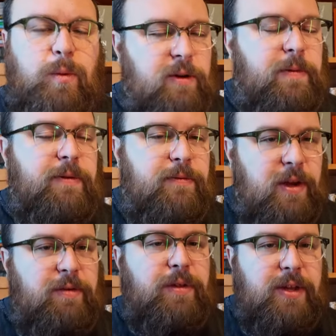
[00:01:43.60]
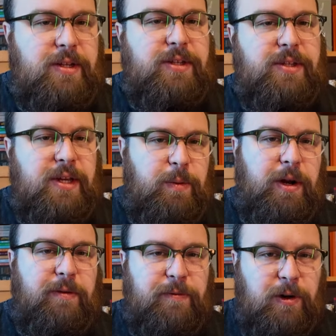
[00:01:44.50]
One of my favorite things to see when
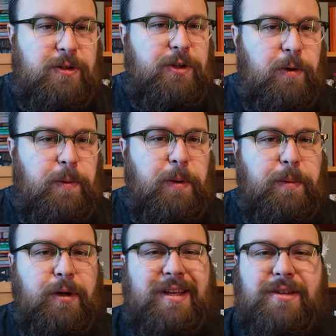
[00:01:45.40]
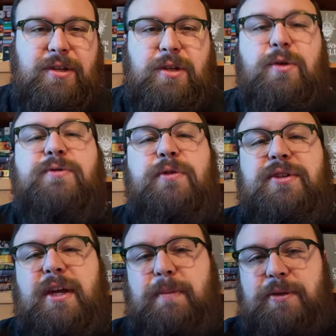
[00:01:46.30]
I first open a book is useful
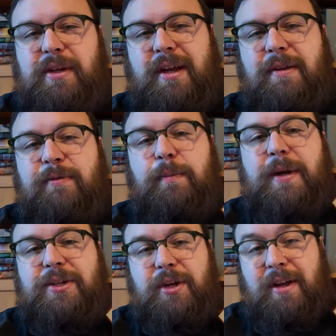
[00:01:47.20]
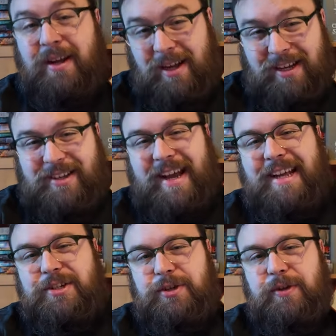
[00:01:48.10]
tables and information
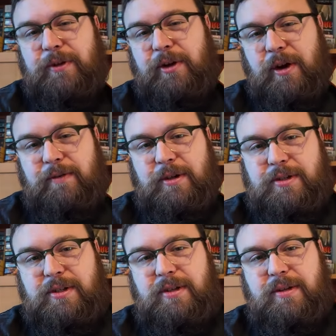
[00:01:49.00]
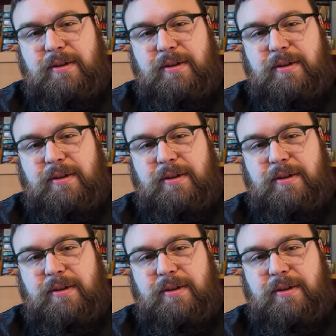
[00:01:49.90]
attached to the covers.